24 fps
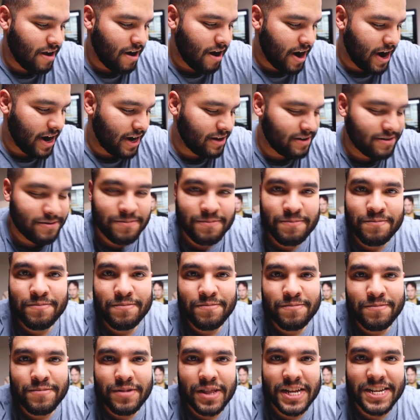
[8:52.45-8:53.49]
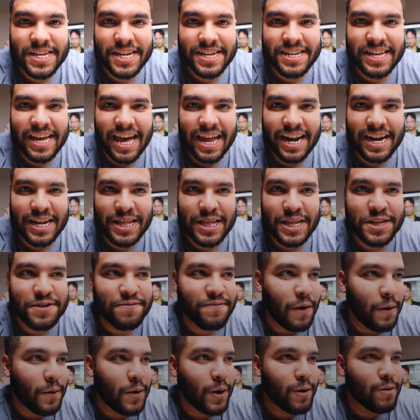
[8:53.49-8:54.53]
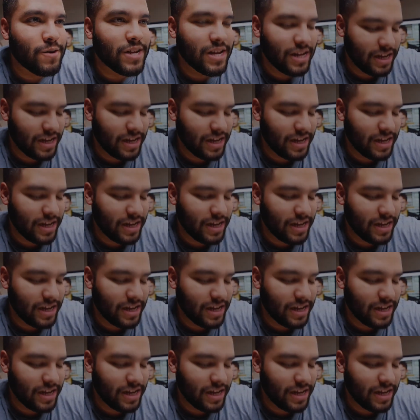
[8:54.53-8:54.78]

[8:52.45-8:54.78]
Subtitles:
All right, let's get to editing this photo.